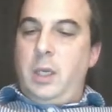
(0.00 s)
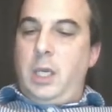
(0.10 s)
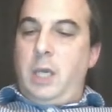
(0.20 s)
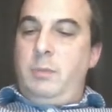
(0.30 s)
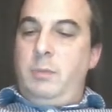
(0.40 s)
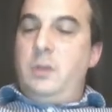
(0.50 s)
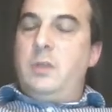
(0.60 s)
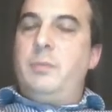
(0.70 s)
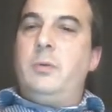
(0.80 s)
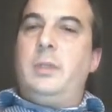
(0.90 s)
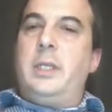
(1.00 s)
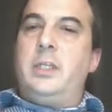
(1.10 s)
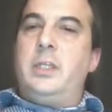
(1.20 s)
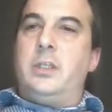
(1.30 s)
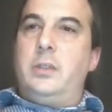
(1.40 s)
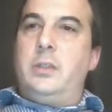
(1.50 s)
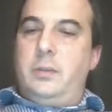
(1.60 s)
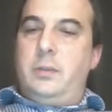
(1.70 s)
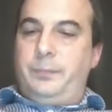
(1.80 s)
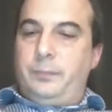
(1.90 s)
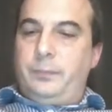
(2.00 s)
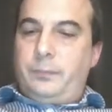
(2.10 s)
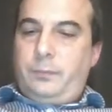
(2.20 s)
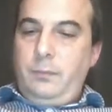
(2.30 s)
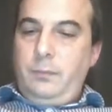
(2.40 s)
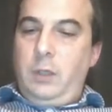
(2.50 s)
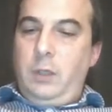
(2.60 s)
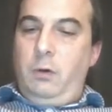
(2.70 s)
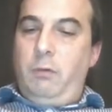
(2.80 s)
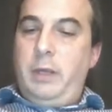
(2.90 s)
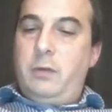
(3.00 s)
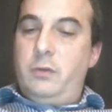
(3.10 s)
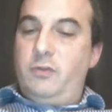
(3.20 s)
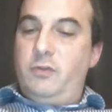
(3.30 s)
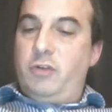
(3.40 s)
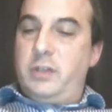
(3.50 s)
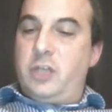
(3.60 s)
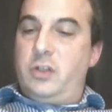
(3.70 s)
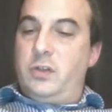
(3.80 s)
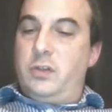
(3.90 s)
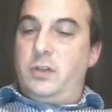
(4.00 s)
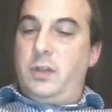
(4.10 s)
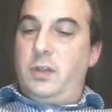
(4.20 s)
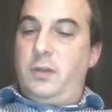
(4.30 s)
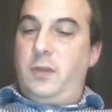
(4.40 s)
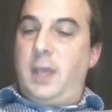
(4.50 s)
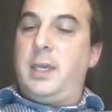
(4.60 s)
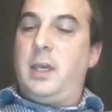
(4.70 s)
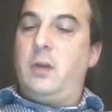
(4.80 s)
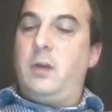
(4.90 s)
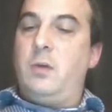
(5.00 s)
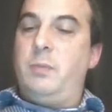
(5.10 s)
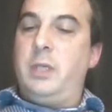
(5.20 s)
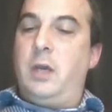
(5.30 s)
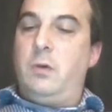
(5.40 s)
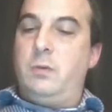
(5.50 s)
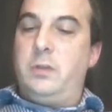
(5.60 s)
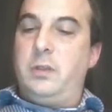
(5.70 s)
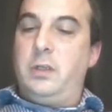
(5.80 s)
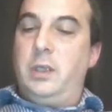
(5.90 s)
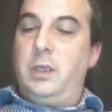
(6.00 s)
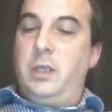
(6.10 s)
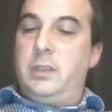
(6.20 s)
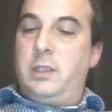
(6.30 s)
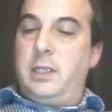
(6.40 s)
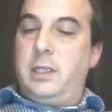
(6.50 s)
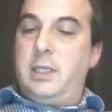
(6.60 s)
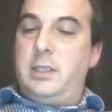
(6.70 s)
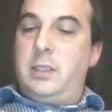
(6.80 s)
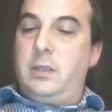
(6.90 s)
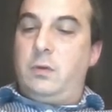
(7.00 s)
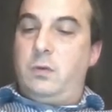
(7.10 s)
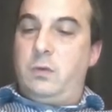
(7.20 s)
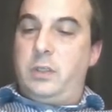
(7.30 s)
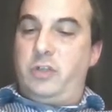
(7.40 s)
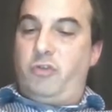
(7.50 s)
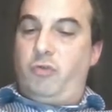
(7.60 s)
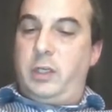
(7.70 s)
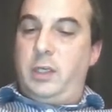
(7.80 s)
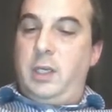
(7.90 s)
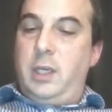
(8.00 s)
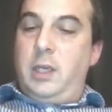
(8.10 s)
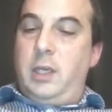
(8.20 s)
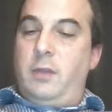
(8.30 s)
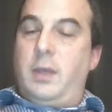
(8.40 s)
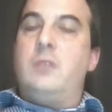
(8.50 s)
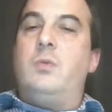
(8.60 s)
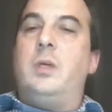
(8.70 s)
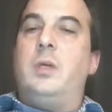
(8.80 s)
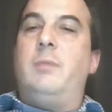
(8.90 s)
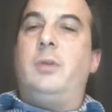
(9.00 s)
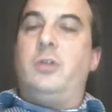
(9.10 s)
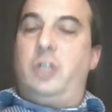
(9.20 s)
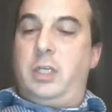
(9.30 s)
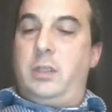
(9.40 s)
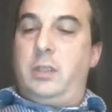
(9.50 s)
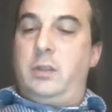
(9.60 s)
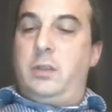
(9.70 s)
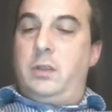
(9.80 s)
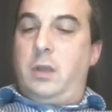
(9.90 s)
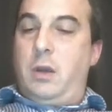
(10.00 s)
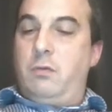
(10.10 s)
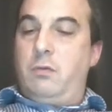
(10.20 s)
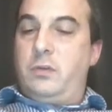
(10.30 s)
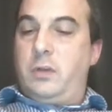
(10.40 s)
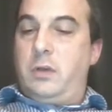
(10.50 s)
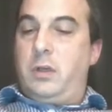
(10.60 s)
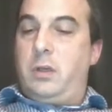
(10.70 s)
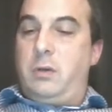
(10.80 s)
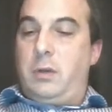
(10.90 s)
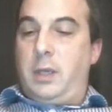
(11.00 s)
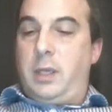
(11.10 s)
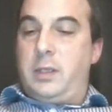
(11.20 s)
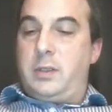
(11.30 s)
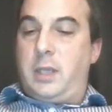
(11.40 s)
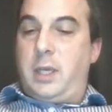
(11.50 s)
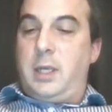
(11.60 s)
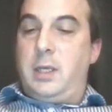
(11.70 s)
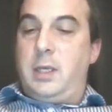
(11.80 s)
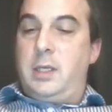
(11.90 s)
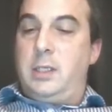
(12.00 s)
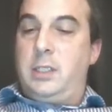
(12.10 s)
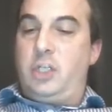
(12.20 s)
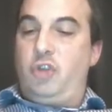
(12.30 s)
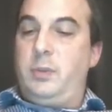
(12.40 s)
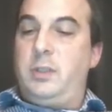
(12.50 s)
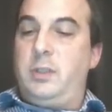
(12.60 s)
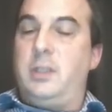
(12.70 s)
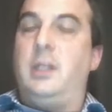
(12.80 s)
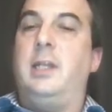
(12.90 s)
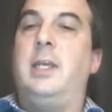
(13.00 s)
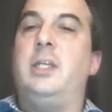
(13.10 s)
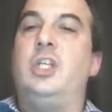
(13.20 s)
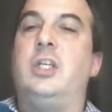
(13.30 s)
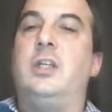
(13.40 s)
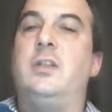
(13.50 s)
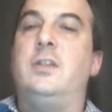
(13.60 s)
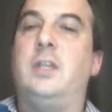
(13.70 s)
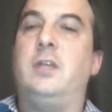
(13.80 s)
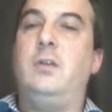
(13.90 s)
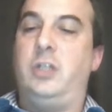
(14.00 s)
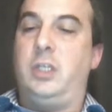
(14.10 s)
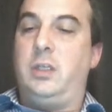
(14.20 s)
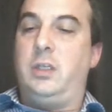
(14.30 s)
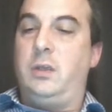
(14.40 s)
Immutable ledgers or records of transactions that cannot be altered, deleted, or destroyed. That is why blockchains are also known as a distributed ledger technology,